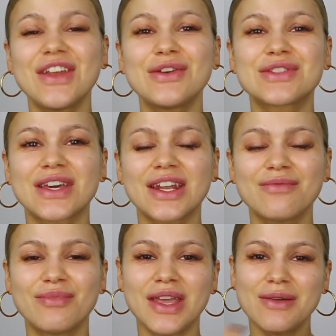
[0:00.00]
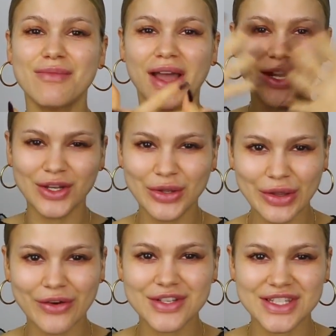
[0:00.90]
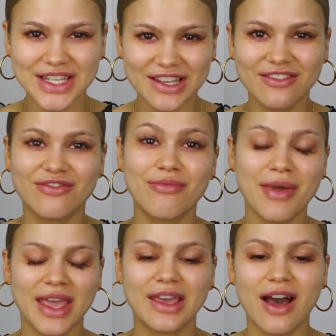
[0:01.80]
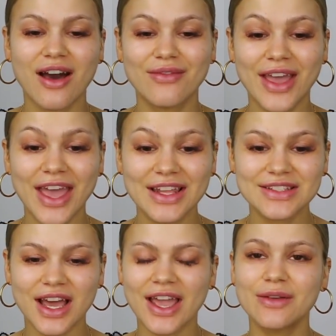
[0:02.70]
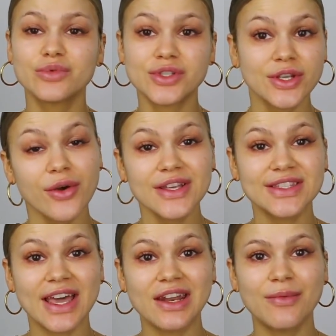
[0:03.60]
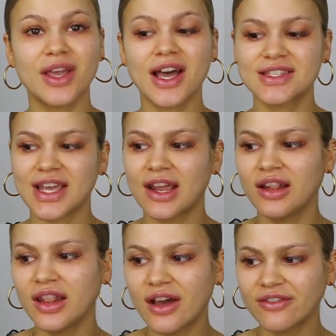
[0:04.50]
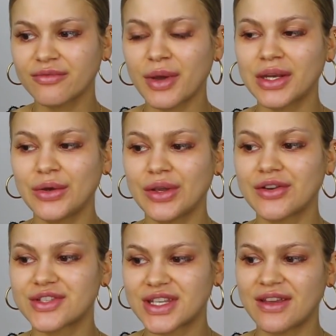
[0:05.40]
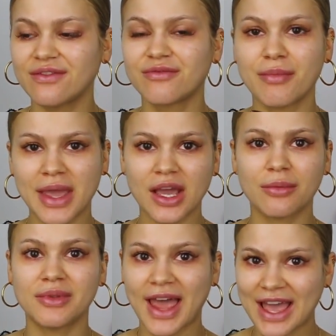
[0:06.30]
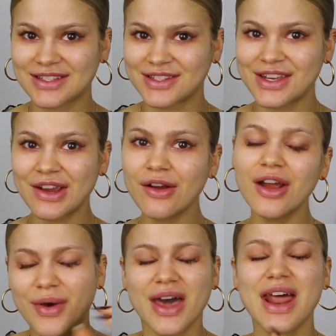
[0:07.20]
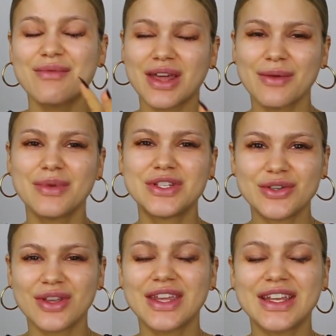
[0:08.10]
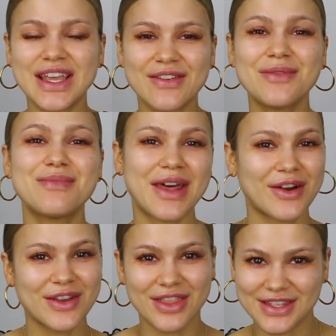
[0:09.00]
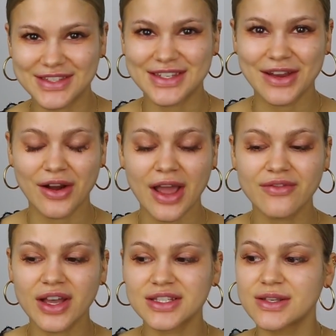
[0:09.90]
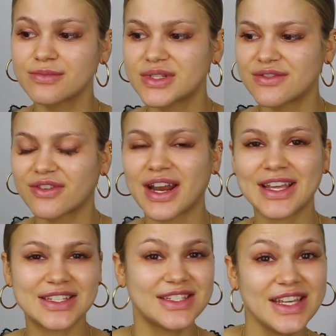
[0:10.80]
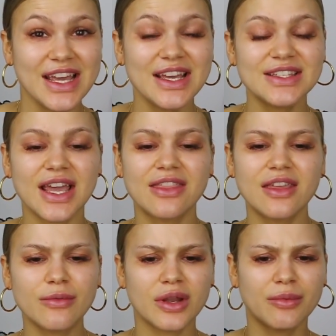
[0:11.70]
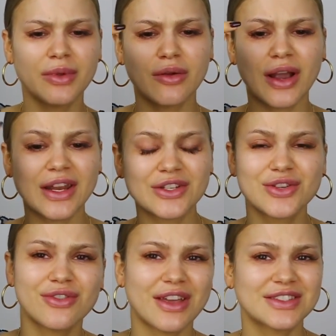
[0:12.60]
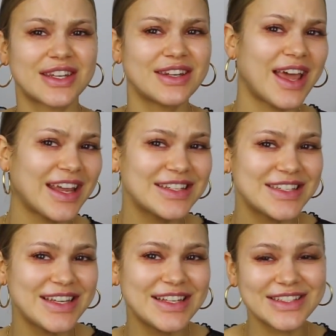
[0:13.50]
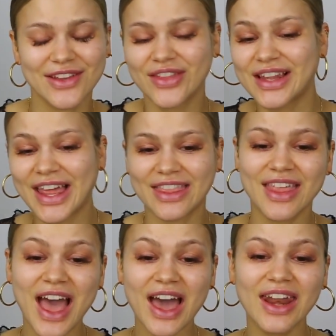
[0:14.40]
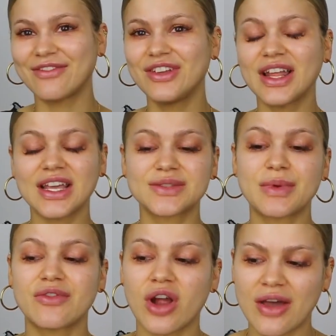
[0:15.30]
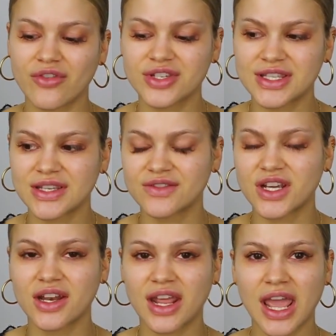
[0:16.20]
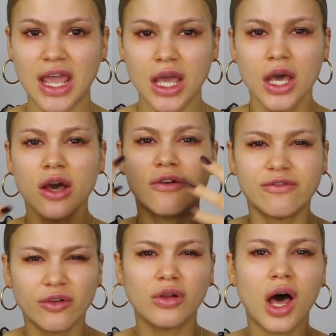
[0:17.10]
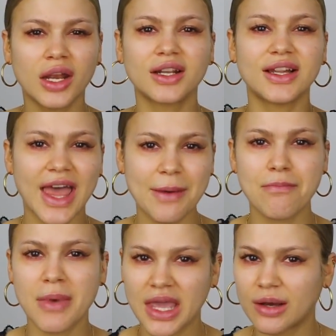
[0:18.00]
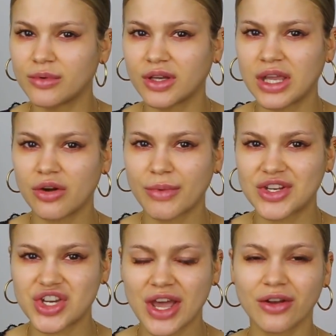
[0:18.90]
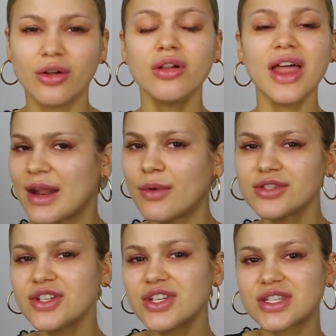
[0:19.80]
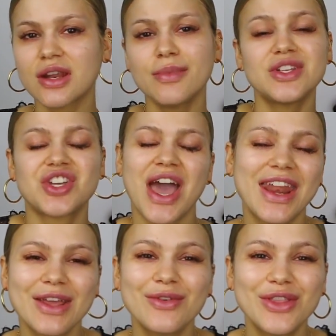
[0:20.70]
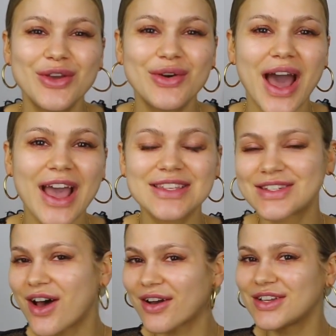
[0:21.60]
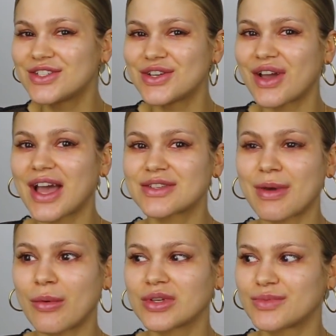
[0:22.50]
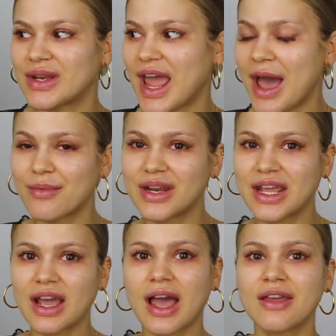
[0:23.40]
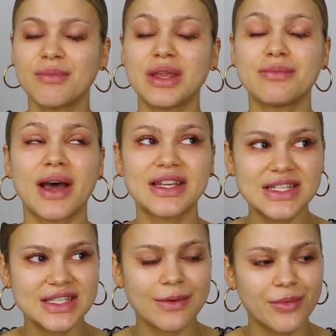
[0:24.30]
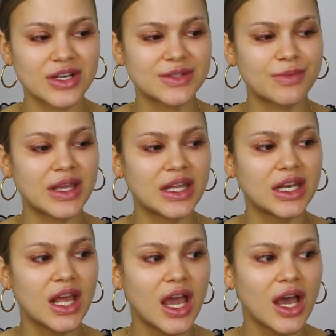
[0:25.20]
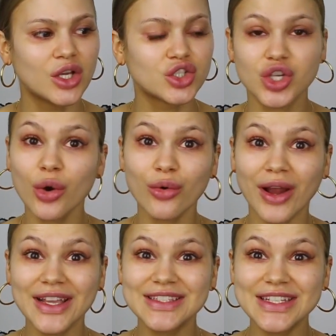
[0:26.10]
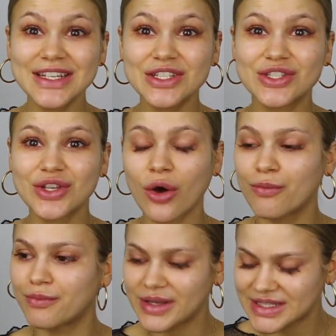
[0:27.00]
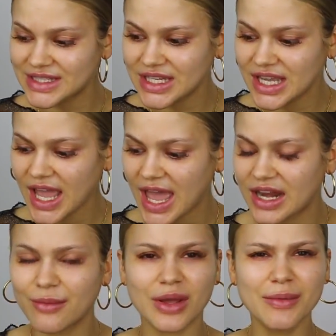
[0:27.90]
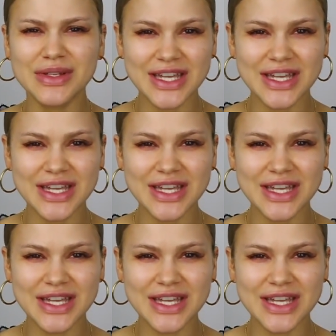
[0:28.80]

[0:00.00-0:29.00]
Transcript: video is gonna be my New Year's Eve makeup and I am so excited because I loved my New Year's Eve makeup last year but I'm gonna be doing it even better this year. I've got some different ideas. I think I'm gonna be writing 2019, something like that. I feel like it's been forever since I've done a full on glam makeup look here on my channel and I'm also just gonna be chatting with you guys talking to you guys about what's been happening I mean my December has been so crazy, so busy, and I'm gonna be